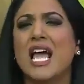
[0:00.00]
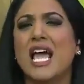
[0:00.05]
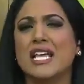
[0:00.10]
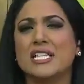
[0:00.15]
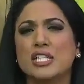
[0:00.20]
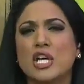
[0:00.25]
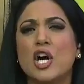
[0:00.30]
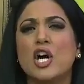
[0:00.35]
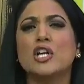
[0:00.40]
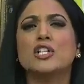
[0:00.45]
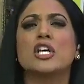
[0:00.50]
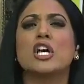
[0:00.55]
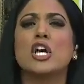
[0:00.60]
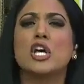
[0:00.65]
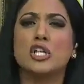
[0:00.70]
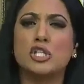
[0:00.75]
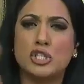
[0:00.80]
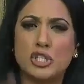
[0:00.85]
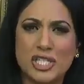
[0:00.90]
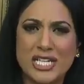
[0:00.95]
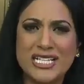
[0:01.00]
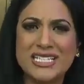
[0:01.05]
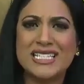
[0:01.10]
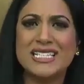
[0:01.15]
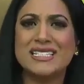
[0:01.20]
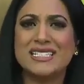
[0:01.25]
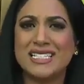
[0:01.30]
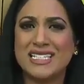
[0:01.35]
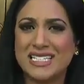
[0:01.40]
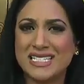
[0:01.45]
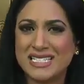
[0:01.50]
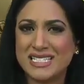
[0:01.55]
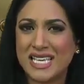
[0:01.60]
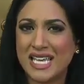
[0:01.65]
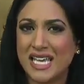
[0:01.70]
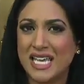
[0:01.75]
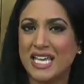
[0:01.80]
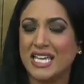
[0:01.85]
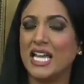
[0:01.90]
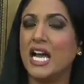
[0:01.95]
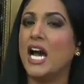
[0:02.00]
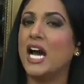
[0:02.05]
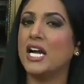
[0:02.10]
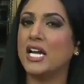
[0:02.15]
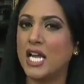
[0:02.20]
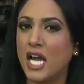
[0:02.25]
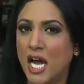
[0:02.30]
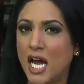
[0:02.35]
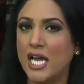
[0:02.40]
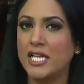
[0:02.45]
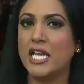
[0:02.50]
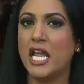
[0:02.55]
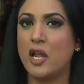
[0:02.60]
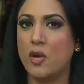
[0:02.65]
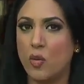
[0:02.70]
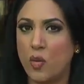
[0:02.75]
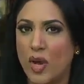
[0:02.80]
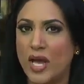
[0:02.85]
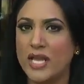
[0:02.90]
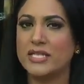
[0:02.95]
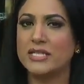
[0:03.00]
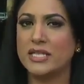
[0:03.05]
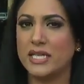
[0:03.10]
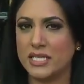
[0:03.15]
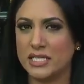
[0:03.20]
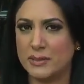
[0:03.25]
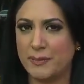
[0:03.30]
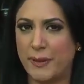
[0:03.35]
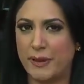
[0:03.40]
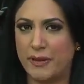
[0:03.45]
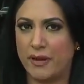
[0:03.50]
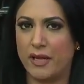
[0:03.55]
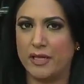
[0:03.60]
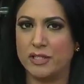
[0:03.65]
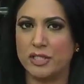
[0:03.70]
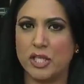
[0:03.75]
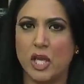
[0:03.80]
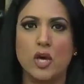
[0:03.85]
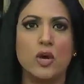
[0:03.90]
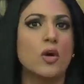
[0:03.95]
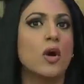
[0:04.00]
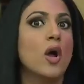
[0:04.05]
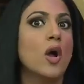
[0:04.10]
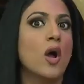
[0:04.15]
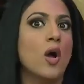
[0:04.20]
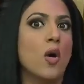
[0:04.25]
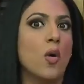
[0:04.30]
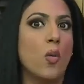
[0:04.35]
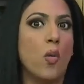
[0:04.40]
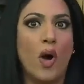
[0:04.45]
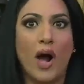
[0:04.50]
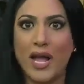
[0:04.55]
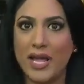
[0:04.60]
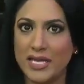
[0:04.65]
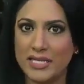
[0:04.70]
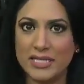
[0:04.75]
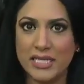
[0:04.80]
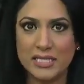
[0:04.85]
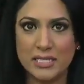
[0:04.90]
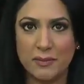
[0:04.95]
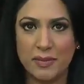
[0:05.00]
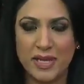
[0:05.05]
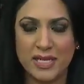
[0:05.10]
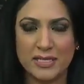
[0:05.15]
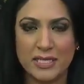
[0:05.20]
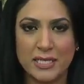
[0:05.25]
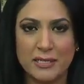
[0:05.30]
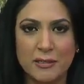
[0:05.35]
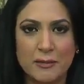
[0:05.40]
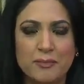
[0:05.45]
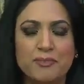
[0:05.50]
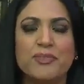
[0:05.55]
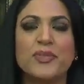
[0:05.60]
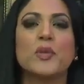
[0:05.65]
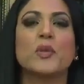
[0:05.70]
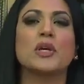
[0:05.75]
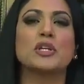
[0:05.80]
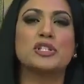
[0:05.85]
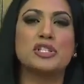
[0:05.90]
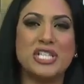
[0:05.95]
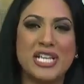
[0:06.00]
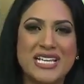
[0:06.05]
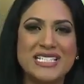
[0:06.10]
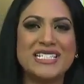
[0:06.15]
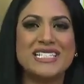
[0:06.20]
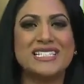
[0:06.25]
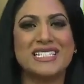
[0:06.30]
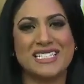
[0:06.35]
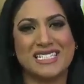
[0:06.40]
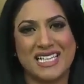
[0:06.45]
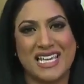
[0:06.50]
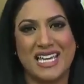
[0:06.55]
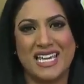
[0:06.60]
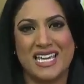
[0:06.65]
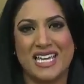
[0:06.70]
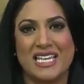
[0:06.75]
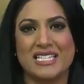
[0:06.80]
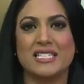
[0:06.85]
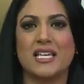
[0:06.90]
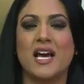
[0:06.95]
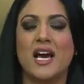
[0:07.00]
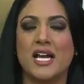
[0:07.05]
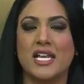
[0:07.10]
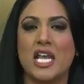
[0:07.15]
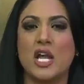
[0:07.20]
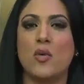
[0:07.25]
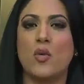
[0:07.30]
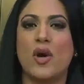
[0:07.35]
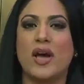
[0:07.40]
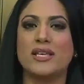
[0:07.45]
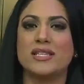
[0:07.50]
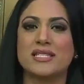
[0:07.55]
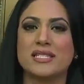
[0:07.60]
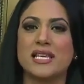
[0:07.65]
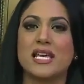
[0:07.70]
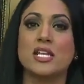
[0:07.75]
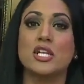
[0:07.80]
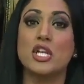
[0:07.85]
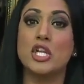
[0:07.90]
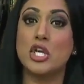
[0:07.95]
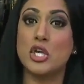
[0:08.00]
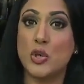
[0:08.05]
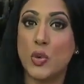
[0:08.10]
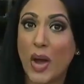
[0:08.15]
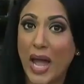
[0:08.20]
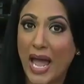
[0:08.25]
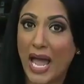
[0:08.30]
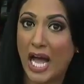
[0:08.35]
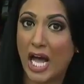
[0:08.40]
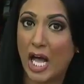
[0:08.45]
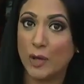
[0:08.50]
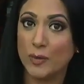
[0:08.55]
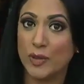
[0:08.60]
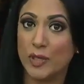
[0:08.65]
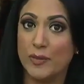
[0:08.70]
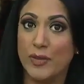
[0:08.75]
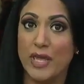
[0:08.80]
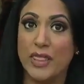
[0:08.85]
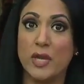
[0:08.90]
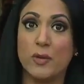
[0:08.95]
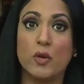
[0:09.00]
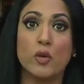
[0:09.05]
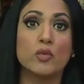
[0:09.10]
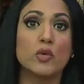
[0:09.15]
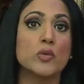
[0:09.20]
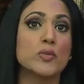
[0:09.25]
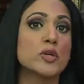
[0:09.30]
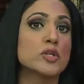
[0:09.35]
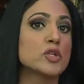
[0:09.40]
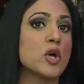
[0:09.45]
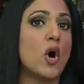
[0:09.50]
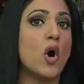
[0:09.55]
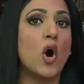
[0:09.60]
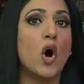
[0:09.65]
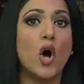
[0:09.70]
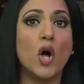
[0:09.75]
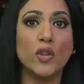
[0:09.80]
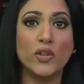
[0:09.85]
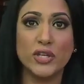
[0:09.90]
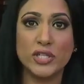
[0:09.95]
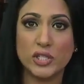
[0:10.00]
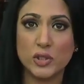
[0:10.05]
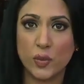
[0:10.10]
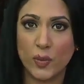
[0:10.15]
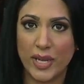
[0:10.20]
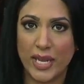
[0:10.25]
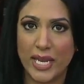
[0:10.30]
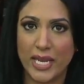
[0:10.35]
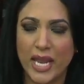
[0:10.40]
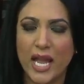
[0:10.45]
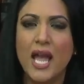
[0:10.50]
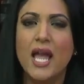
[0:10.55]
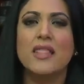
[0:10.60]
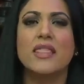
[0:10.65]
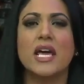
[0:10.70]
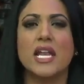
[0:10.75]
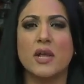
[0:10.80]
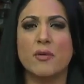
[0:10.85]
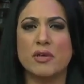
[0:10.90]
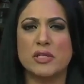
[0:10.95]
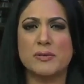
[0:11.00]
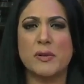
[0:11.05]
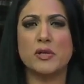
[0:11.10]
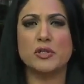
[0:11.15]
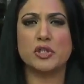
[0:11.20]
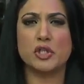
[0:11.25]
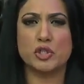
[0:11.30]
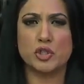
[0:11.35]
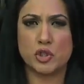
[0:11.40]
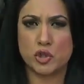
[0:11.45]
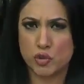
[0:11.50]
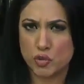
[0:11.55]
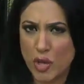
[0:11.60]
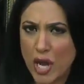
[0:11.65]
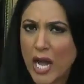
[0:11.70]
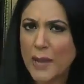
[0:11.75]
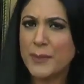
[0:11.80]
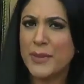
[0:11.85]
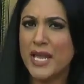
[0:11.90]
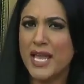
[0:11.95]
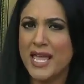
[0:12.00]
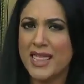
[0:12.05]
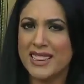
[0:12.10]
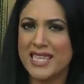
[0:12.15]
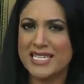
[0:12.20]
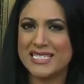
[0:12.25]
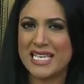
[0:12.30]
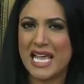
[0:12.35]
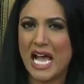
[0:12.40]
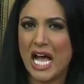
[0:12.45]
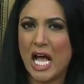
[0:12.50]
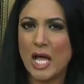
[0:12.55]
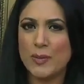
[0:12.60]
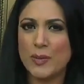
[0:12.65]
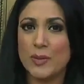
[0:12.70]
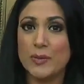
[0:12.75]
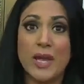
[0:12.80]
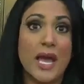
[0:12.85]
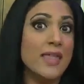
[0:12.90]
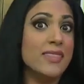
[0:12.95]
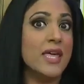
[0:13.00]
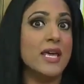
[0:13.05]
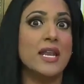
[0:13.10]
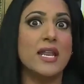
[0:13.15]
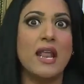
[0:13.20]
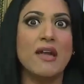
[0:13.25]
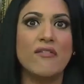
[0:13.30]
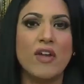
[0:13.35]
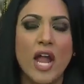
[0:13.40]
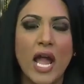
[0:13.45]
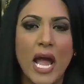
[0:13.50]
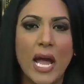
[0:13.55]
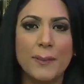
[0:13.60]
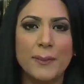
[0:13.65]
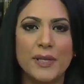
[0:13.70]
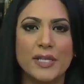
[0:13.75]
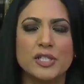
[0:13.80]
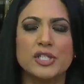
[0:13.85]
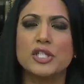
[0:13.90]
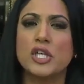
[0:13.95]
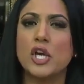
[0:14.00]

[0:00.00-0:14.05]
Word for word: It's called Jesus is King, a Kanye West experience. So why is this a big deal? Well, Jesus is King is Kanye West's new album. And there were rumors all this week that he was supposed to drop this album, and then it never happened.